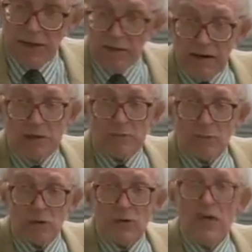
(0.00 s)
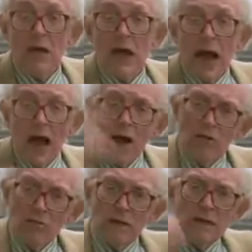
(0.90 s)
when they read his books
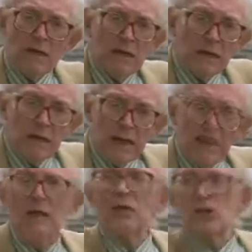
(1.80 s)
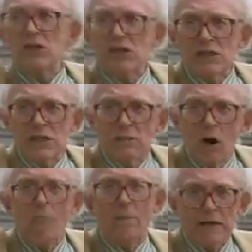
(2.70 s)
how the English system
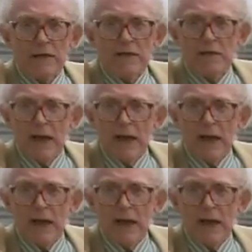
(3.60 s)
operated,